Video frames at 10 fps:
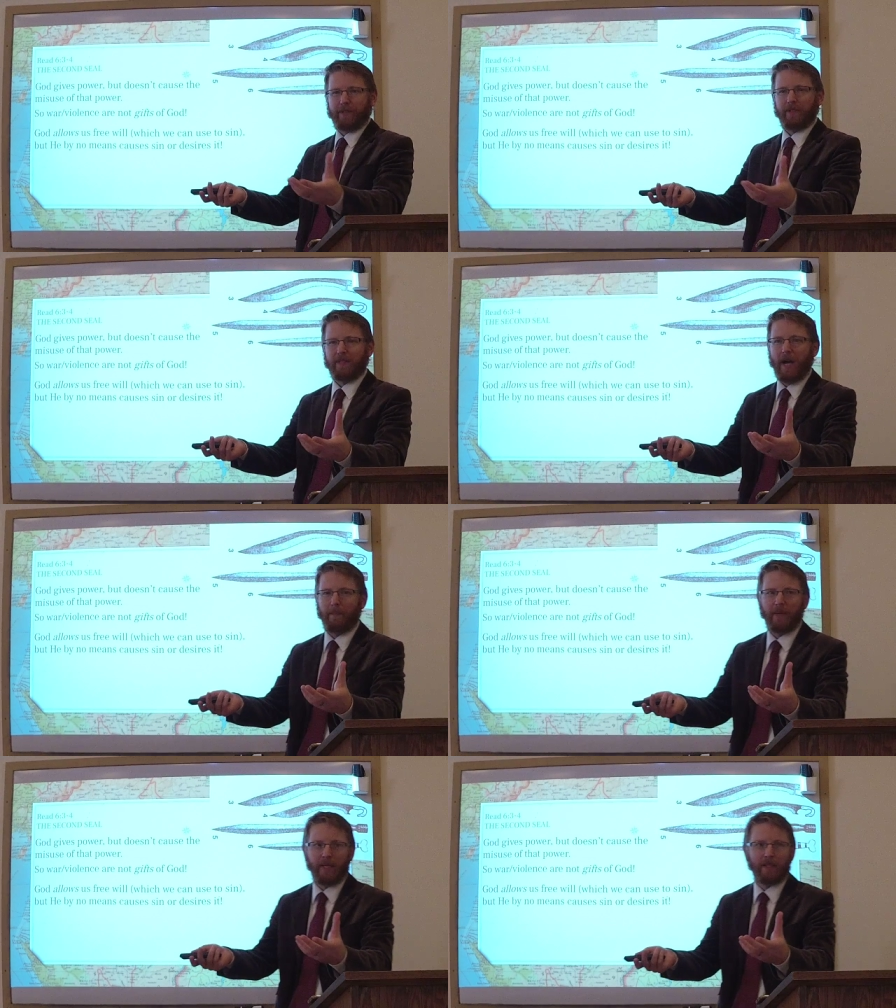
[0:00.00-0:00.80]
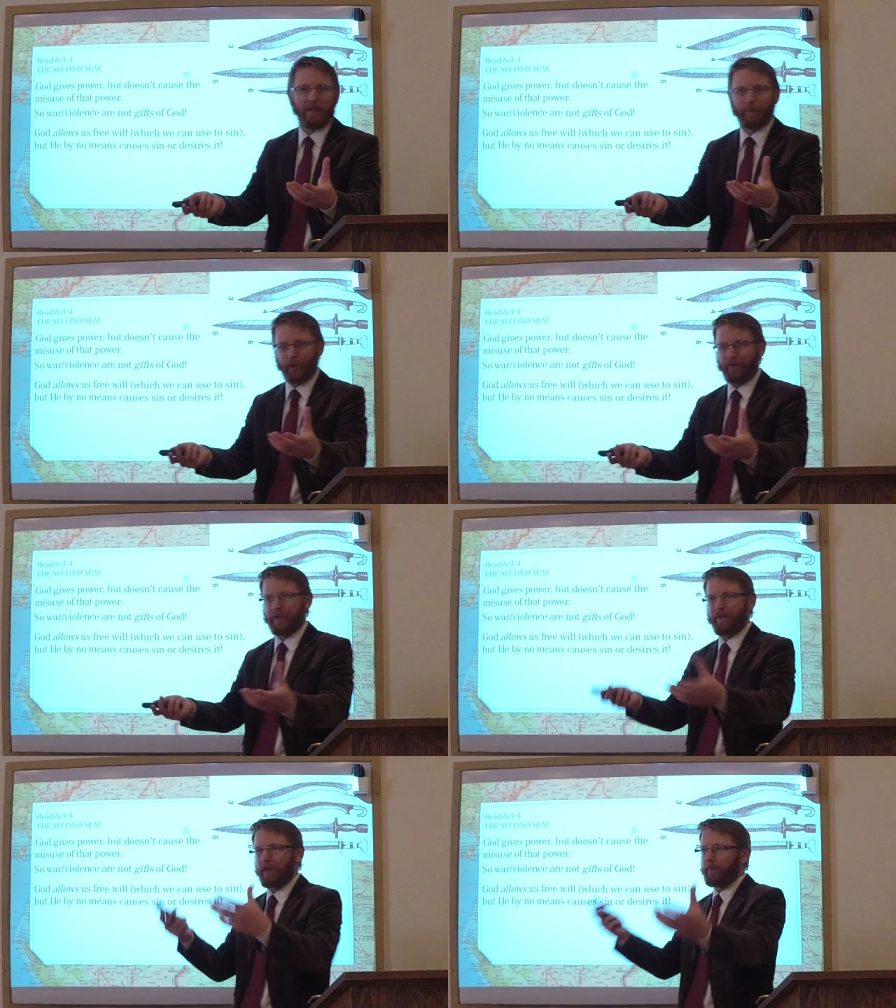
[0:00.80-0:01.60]
does not mean he approves
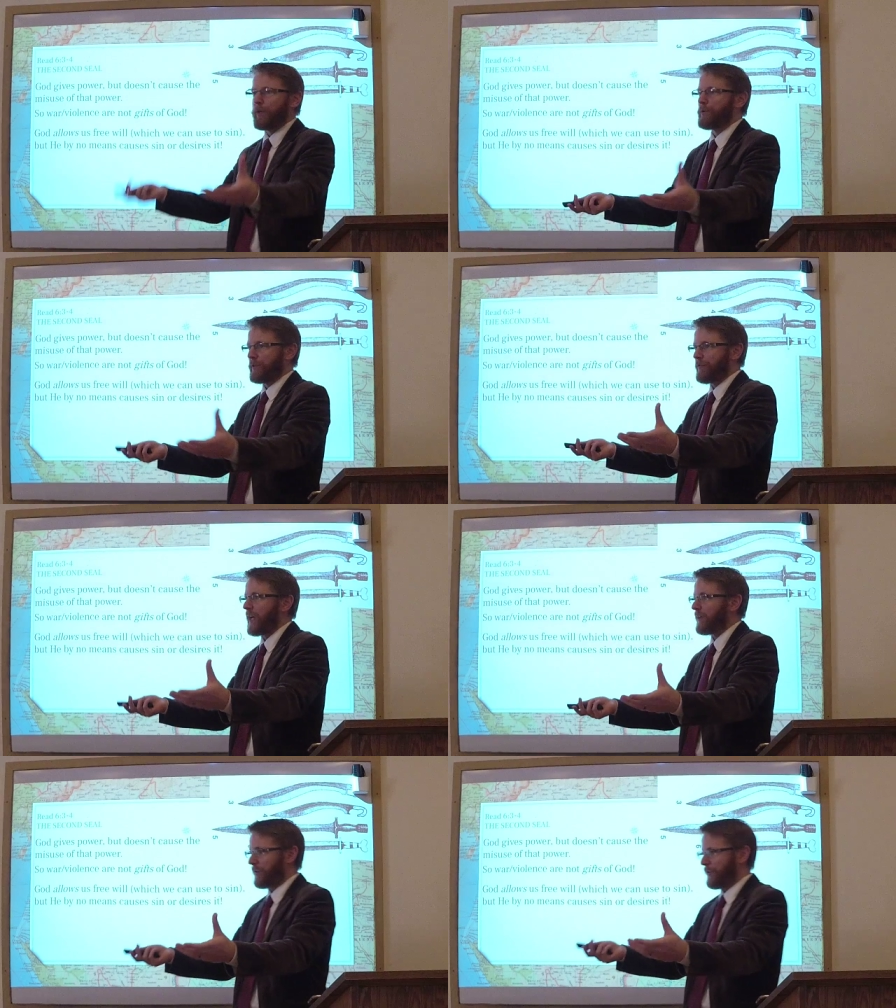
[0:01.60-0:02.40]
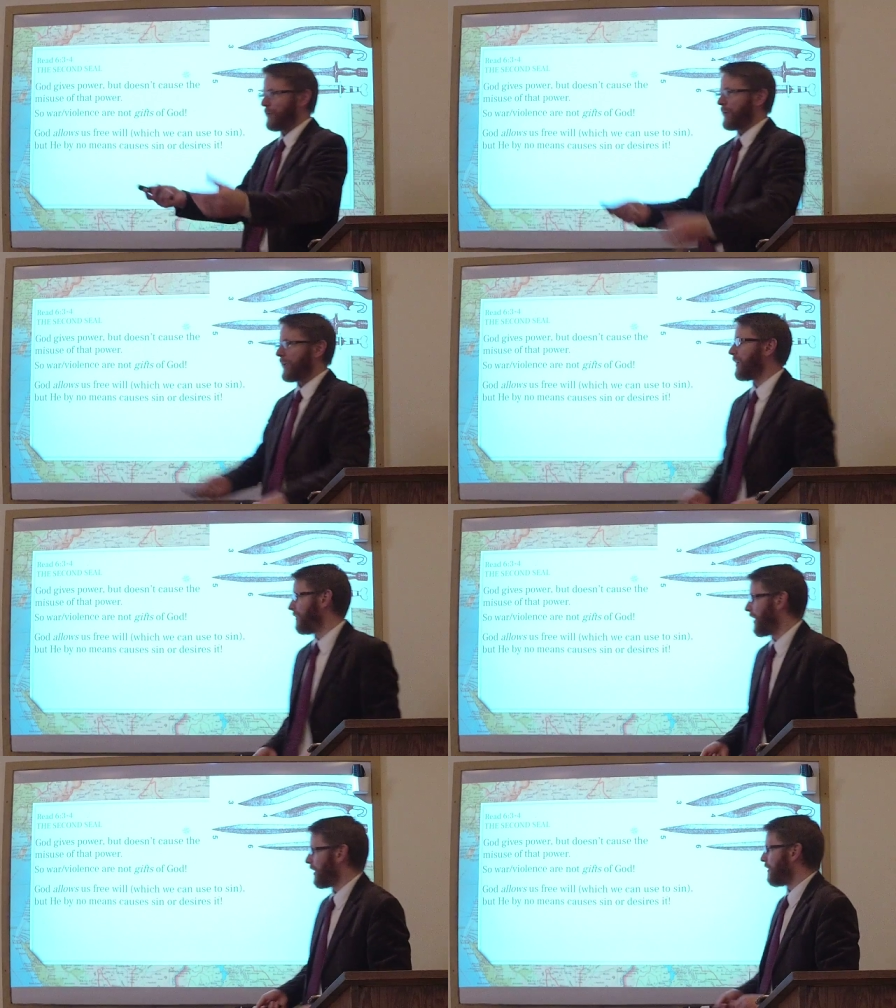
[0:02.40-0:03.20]
of the abuse of that authority of
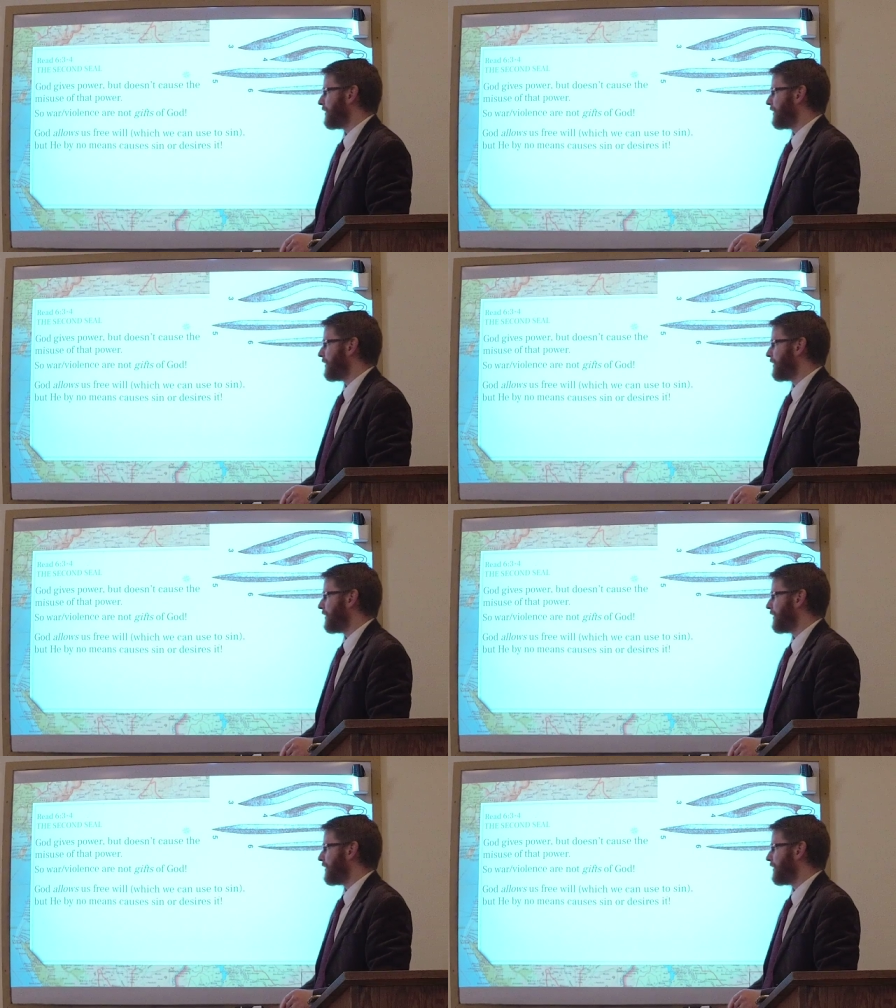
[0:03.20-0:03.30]
that